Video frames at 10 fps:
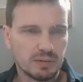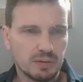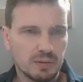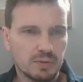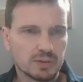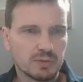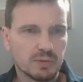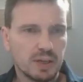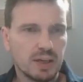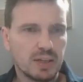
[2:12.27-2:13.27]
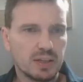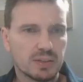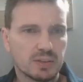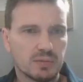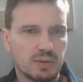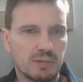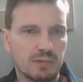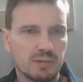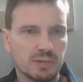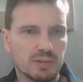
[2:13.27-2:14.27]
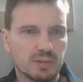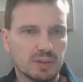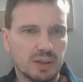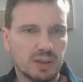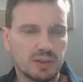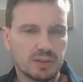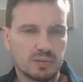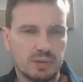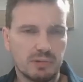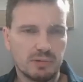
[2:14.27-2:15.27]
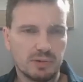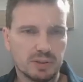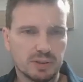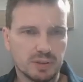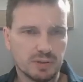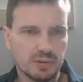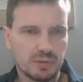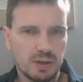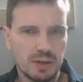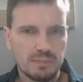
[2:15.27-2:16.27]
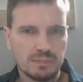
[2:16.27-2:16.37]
Now when you square a square root, the square root just goes away.